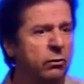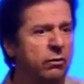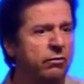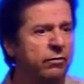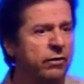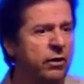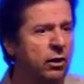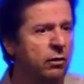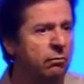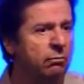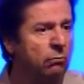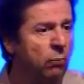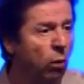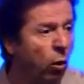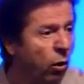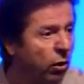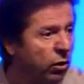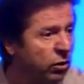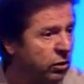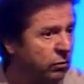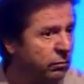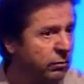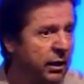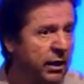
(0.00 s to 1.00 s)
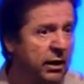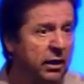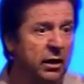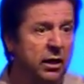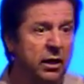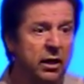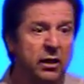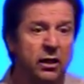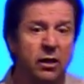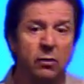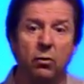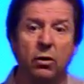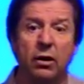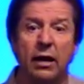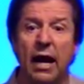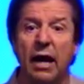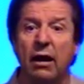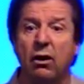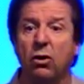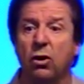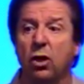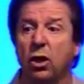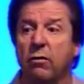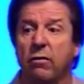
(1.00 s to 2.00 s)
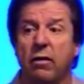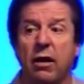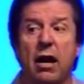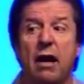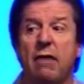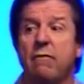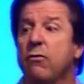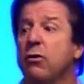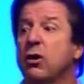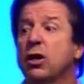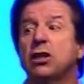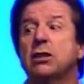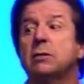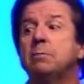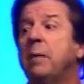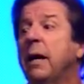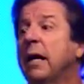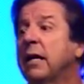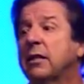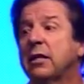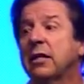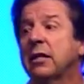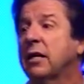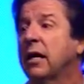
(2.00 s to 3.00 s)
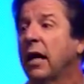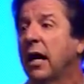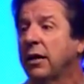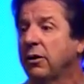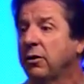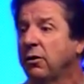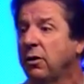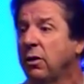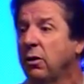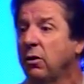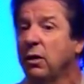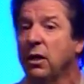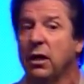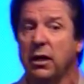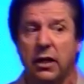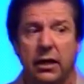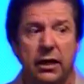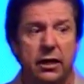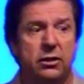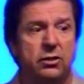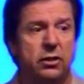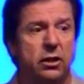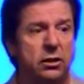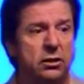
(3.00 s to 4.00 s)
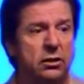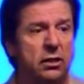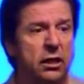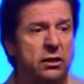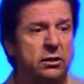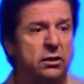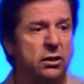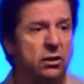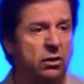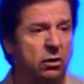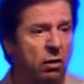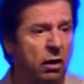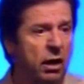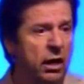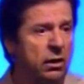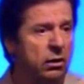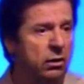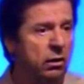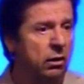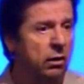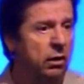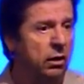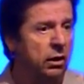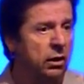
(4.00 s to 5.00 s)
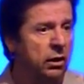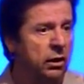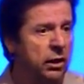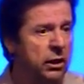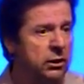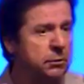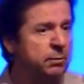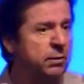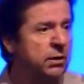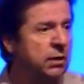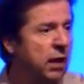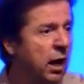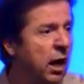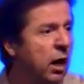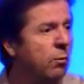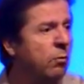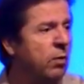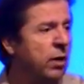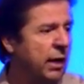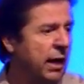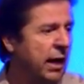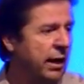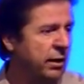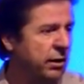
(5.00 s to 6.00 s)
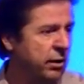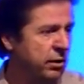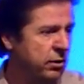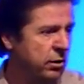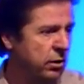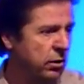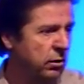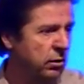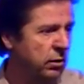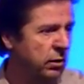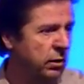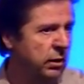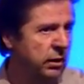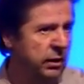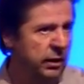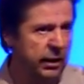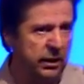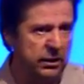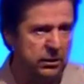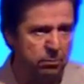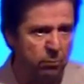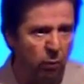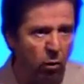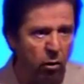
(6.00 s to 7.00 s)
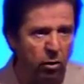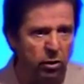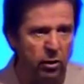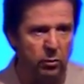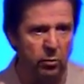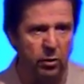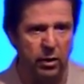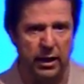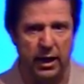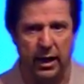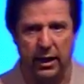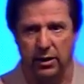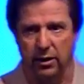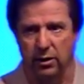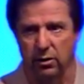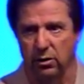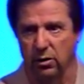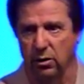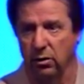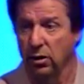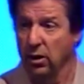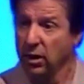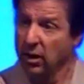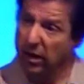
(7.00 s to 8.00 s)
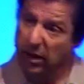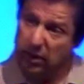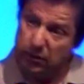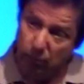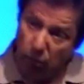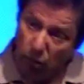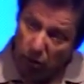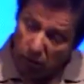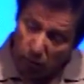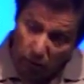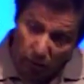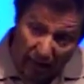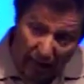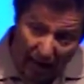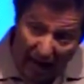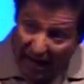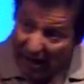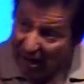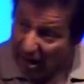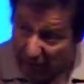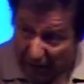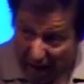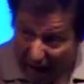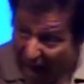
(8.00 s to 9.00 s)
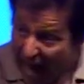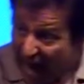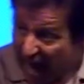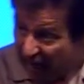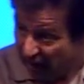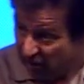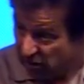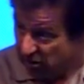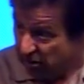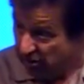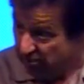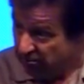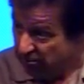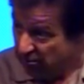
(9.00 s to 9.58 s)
revealed more to me than what I could have ever expected God to do. He just does it greater. It's beyond what I could do. It's more than what I could do. It's more than what I could have asked.